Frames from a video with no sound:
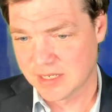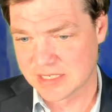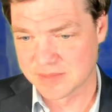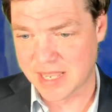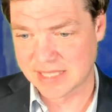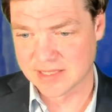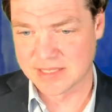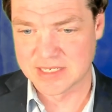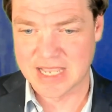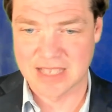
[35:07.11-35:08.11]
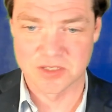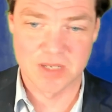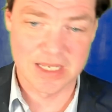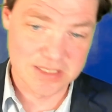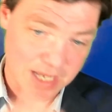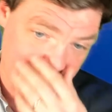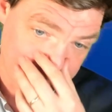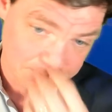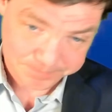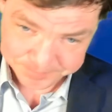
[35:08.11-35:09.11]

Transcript: is a main line. Then castle kingside,